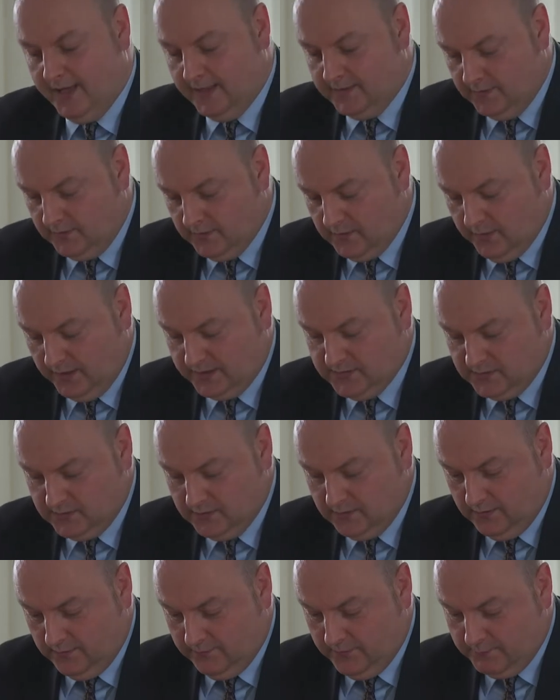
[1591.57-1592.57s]
and this
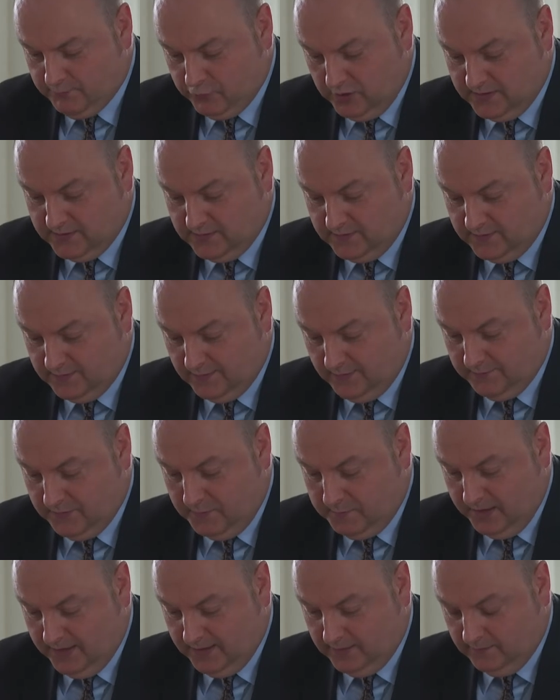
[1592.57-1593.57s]
question of the breaches of
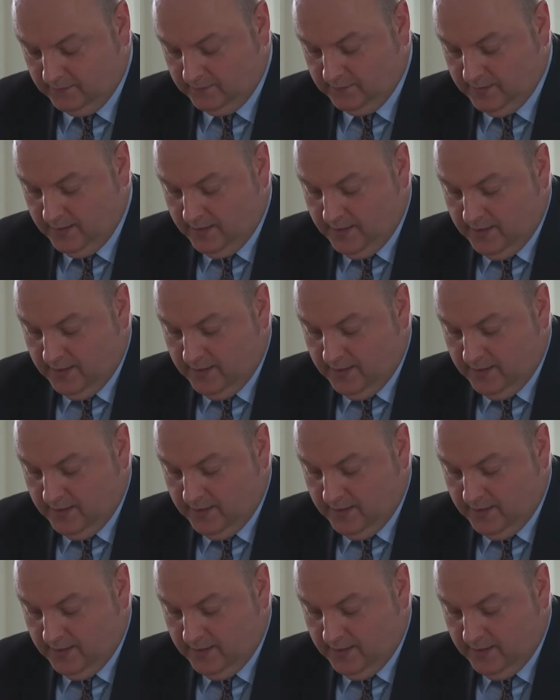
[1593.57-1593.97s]
the peace.